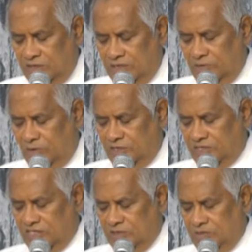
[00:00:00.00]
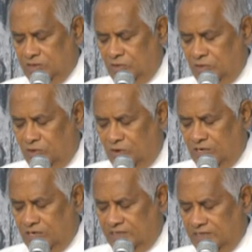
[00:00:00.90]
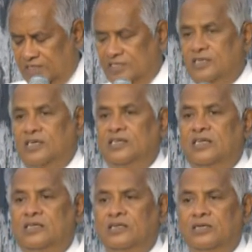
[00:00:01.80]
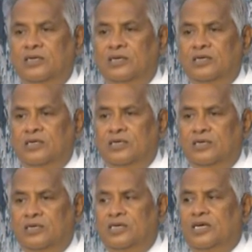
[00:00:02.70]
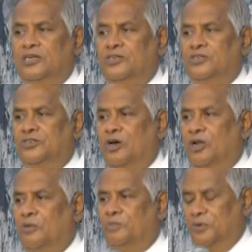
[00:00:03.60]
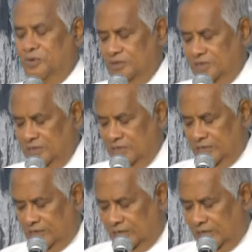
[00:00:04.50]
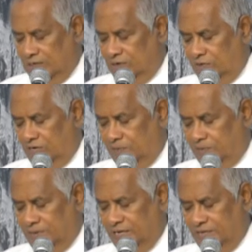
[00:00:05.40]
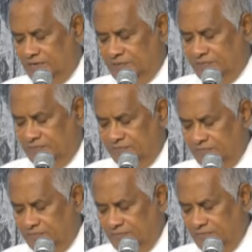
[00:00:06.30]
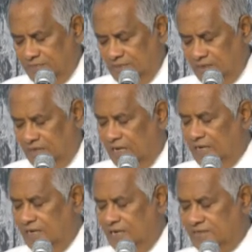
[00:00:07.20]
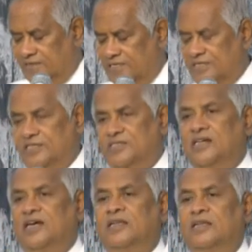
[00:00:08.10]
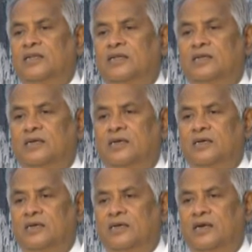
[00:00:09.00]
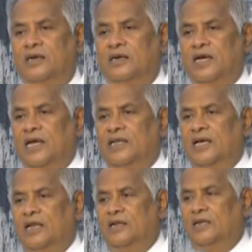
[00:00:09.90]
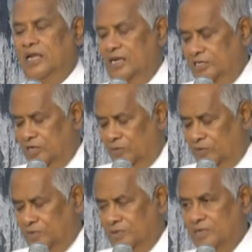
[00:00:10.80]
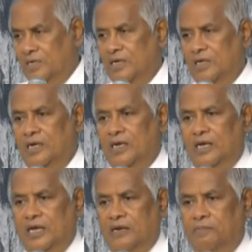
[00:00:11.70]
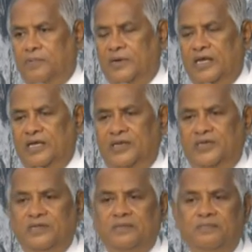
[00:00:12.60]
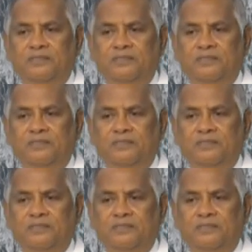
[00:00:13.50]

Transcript: In the Old Testament, 2 Chronicles 6:13, King Solomon knelt down and prayed. Daniel 6:10, Daniel knelt down and prayed.